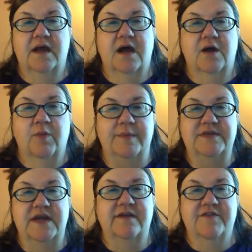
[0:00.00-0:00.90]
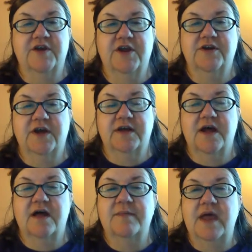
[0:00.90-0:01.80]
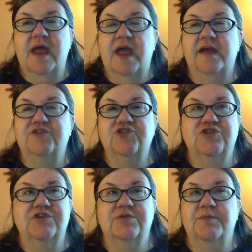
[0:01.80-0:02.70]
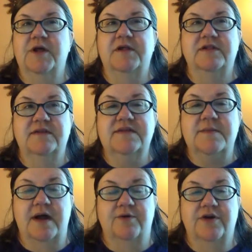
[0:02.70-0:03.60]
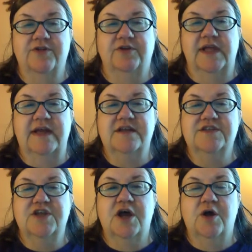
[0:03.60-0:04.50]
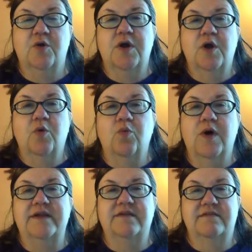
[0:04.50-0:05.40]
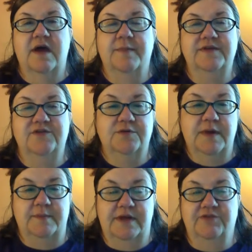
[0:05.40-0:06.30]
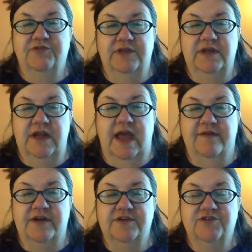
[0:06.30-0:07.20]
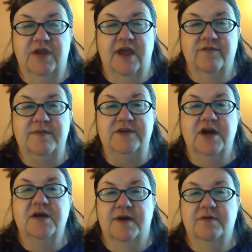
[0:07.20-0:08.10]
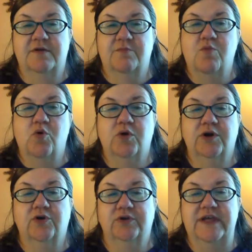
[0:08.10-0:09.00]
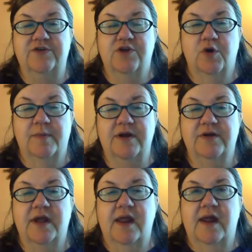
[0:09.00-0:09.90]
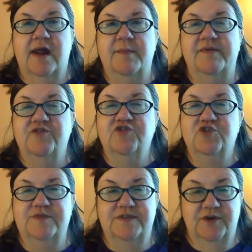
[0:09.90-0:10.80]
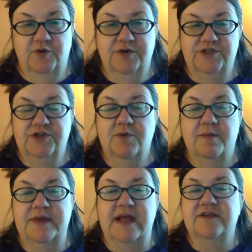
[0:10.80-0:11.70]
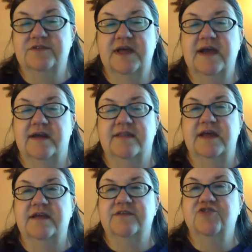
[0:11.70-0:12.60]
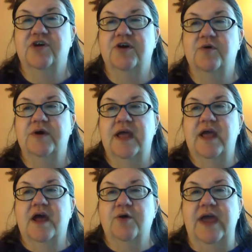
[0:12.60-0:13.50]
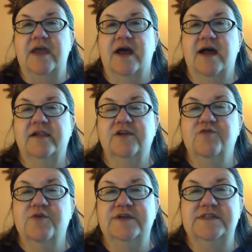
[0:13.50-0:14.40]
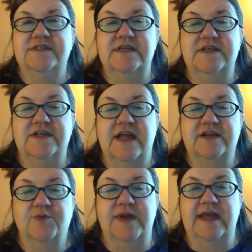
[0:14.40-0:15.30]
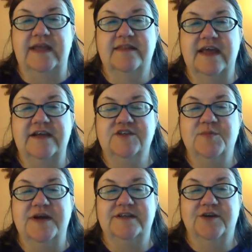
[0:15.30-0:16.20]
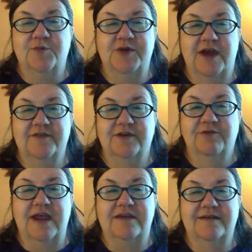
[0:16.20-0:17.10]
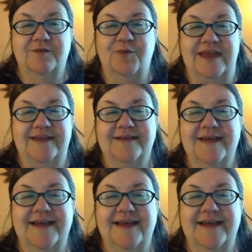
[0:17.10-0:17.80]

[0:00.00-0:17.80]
website, affaircare.com. And just somehow or another, let us know what topics you might be interested in having me talk about more, or let you know about if there's a specific question you want me to answer, that kind of thing. So, okay, look forward to seeing you next week, and thanks so much. Hope you have a great week.